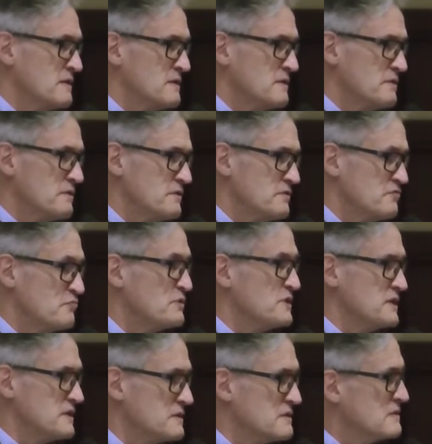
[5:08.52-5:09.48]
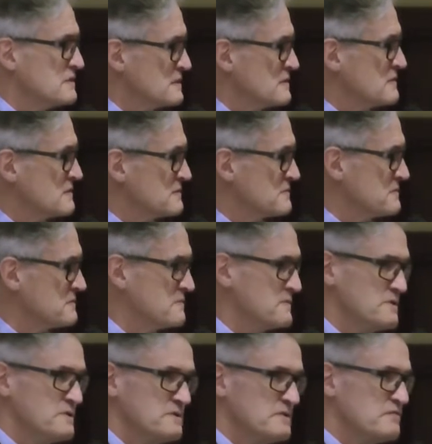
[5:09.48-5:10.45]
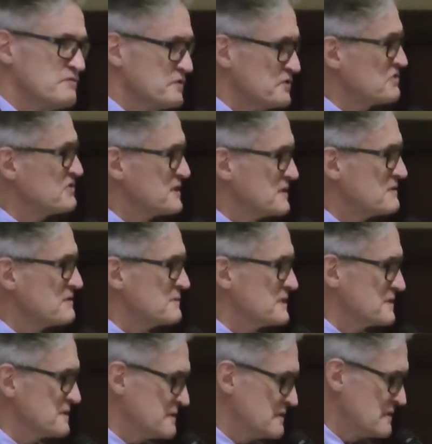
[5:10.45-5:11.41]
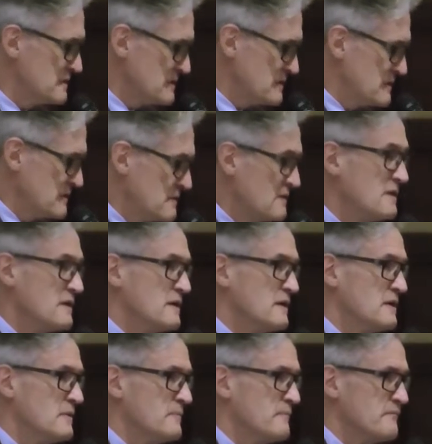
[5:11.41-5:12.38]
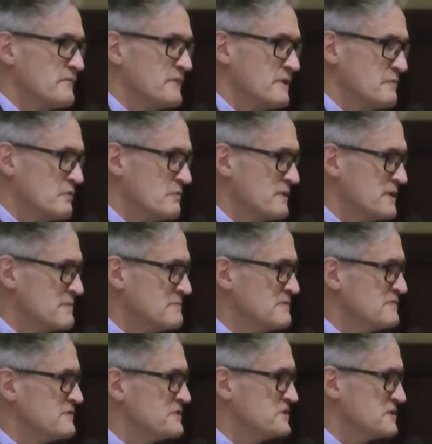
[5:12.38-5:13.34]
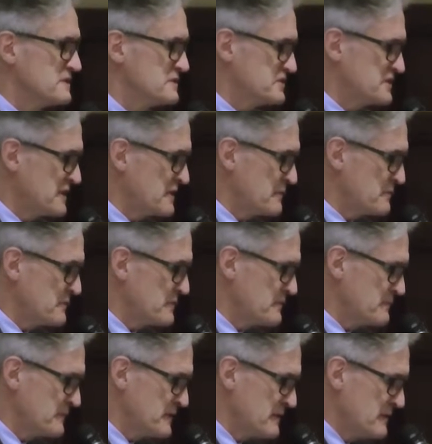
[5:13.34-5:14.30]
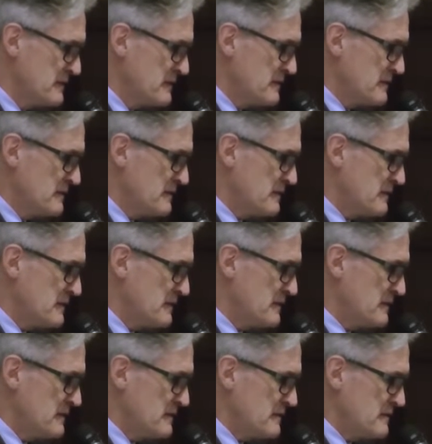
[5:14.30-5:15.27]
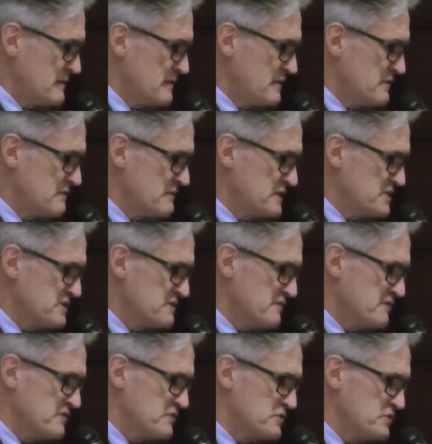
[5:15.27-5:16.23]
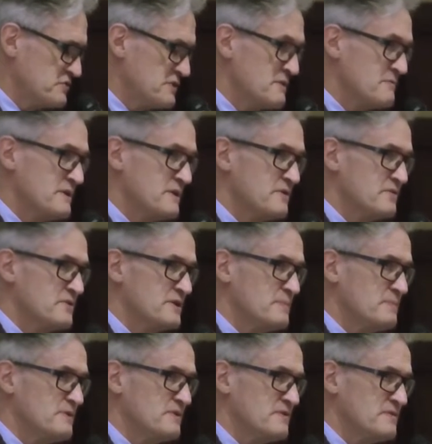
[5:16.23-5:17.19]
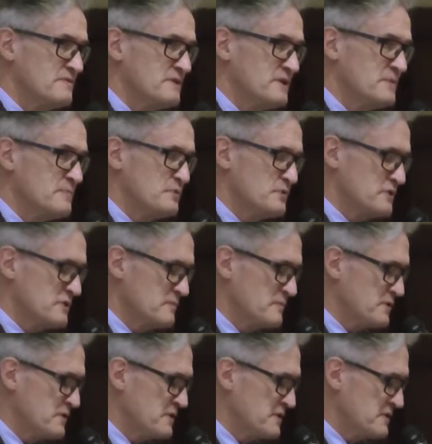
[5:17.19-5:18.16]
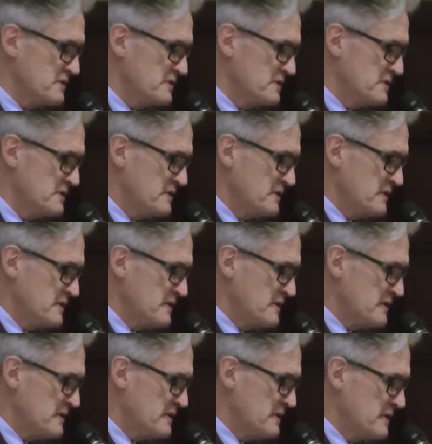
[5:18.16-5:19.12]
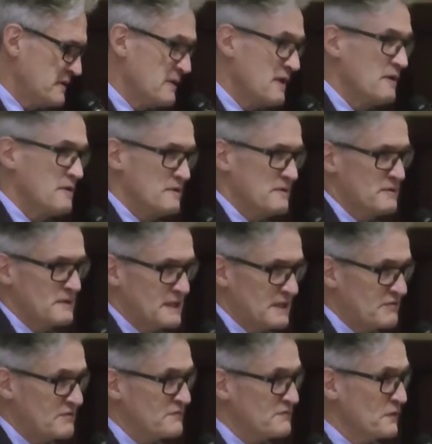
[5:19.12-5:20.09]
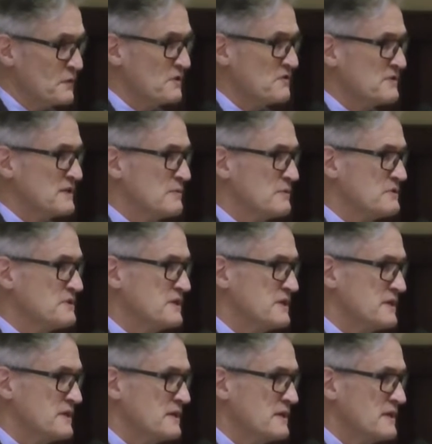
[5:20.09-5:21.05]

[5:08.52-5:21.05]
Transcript: this week. So you're the first to hear about it. It will become official in January. The integration of surgery and radiotherapy is a very important part. and that's the focus I will take,